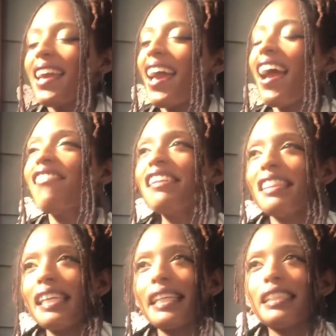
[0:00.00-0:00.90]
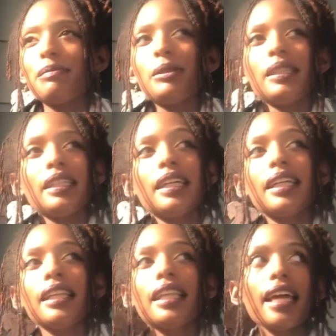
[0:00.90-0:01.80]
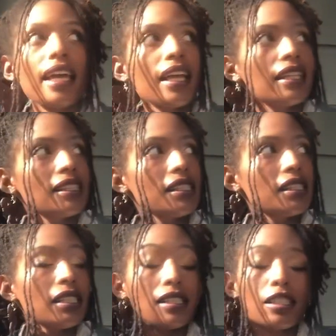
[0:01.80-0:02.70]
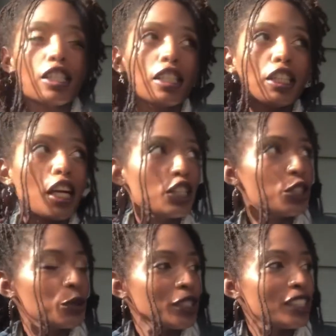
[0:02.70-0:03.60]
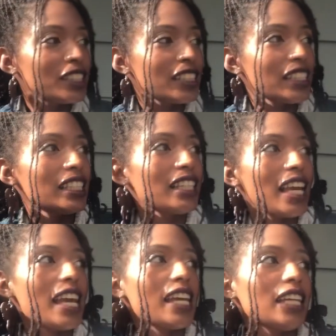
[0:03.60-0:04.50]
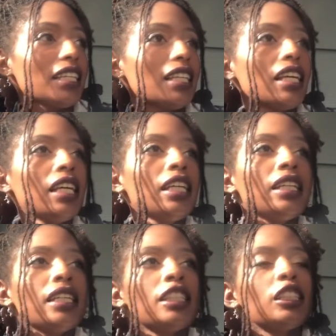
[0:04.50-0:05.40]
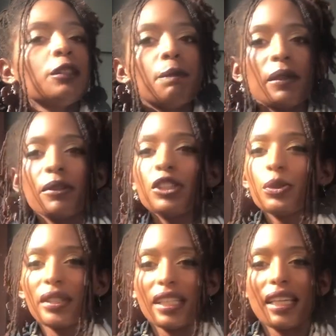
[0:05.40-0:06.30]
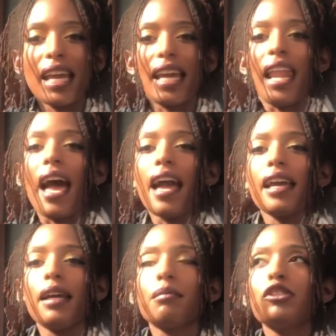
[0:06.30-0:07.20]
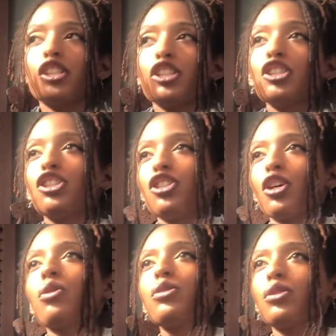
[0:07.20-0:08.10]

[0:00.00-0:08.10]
Everything is being cleansed intellectually and spiritually. And I am just so